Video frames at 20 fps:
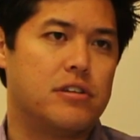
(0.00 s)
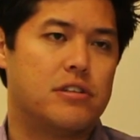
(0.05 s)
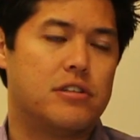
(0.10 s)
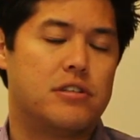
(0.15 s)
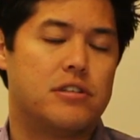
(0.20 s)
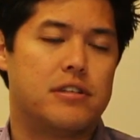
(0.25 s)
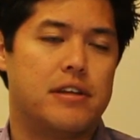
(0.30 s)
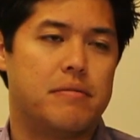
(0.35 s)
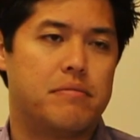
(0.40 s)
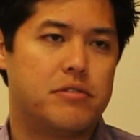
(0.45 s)
it's
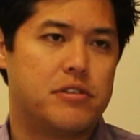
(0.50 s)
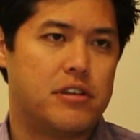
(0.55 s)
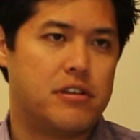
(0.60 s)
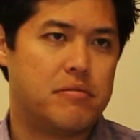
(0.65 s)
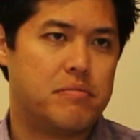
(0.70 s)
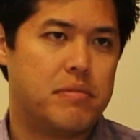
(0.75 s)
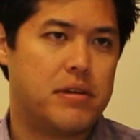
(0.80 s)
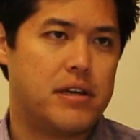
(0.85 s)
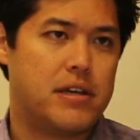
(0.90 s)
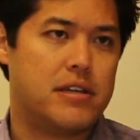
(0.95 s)
stem cell
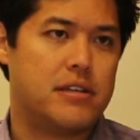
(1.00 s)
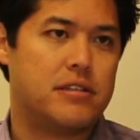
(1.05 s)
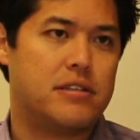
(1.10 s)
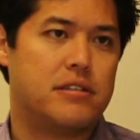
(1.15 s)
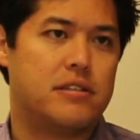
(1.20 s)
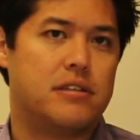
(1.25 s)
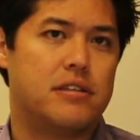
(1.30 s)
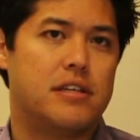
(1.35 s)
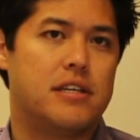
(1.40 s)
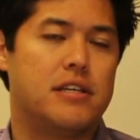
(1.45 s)

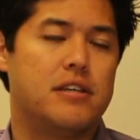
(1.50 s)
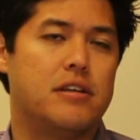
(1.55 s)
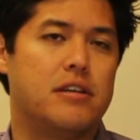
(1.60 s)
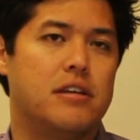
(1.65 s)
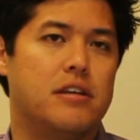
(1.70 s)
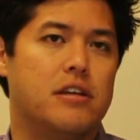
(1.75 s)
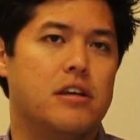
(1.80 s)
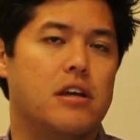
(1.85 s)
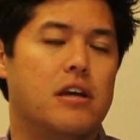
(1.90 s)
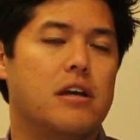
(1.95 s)
based.
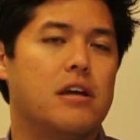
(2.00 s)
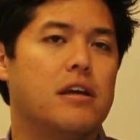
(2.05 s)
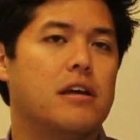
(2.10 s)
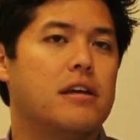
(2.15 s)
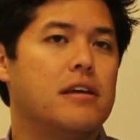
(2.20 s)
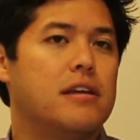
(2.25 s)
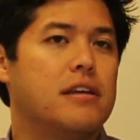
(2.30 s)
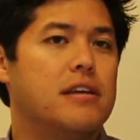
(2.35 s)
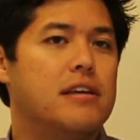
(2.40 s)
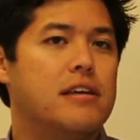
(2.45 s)
He
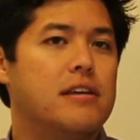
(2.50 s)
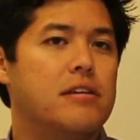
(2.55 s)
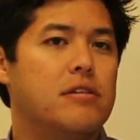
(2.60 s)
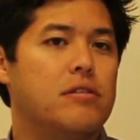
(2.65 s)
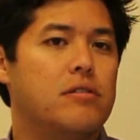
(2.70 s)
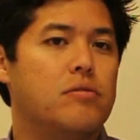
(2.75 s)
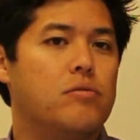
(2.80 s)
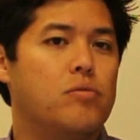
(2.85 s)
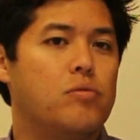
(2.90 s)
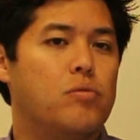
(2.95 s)

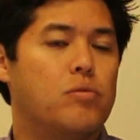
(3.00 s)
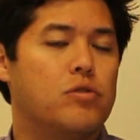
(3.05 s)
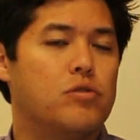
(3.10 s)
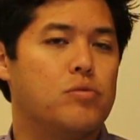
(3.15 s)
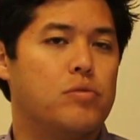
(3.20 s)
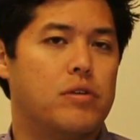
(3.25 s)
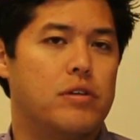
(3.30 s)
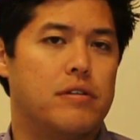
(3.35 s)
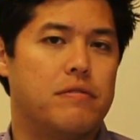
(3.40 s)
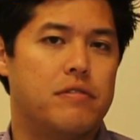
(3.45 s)
he was
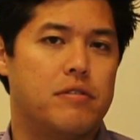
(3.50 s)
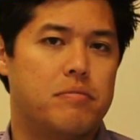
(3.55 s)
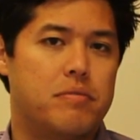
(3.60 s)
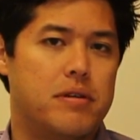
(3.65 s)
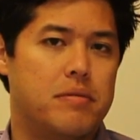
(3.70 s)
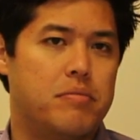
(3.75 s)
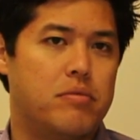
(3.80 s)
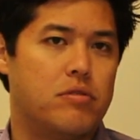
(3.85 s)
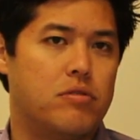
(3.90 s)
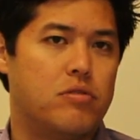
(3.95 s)
one of the
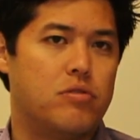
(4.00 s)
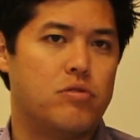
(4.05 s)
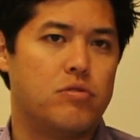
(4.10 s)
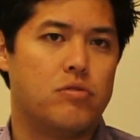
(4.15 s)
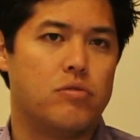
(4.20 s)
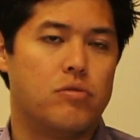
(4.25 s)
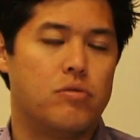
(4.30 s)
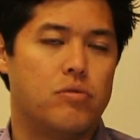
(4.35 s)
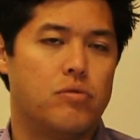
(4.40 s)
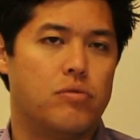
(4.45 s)
people
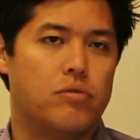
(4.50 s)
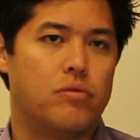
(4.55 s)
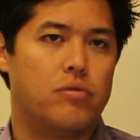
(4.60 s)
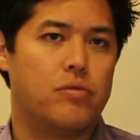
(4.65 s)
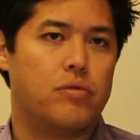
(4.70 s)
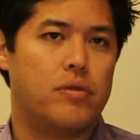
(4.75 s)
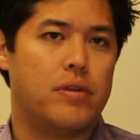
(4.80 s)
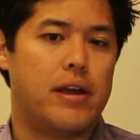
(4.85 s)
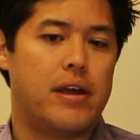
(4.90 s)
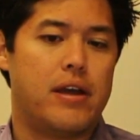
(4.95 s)
who
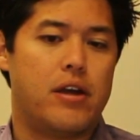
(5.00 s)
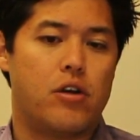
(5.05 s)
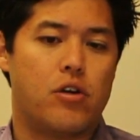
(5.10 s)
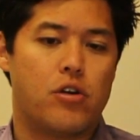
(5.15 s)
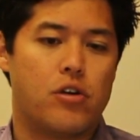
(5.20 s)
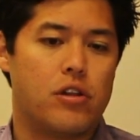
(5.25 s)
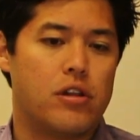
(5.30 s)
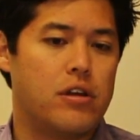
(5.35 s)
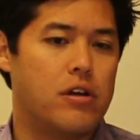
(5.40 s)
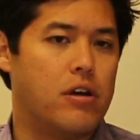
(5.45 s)

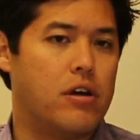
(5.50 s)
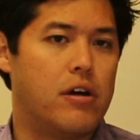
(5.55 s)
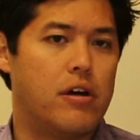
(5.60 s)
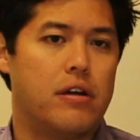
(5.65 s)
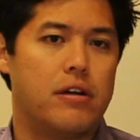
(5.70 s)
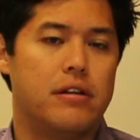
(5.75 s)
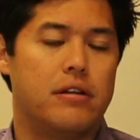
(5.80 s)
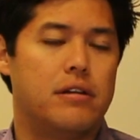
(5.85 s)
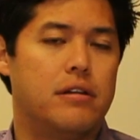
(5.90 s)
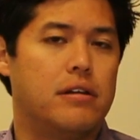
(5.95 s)
early
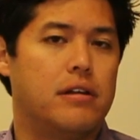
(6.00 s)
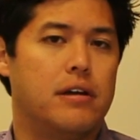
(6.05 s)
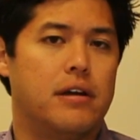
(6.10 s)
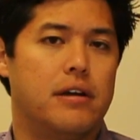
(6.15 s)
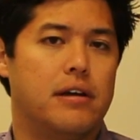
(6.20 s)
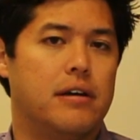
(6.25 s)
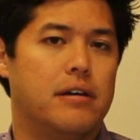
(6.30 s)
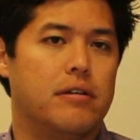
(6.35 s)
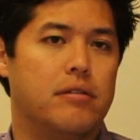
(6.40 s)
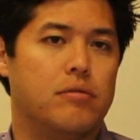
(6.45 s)
on
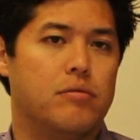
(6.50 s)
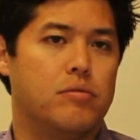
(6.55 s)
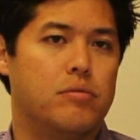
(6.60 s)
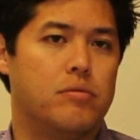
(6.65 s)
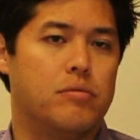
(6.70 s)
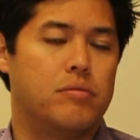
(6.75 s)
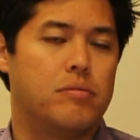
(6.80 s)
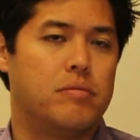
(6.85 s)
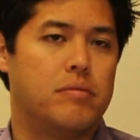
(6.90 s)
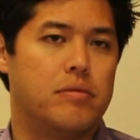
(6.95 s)
uh,
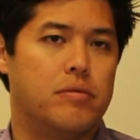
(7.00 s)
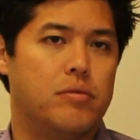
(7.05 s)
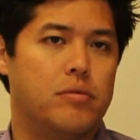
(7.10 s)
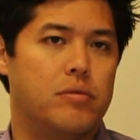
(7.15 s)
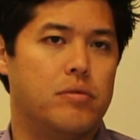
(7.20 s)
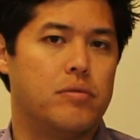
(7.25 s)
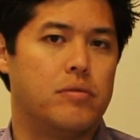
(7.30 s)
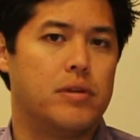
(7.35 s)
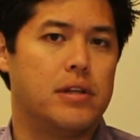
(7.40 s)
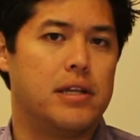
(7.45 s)

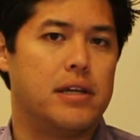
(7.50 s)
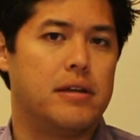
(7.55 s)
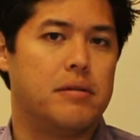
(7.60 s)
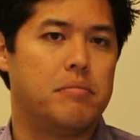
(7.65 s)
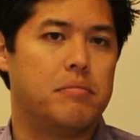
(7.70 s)
really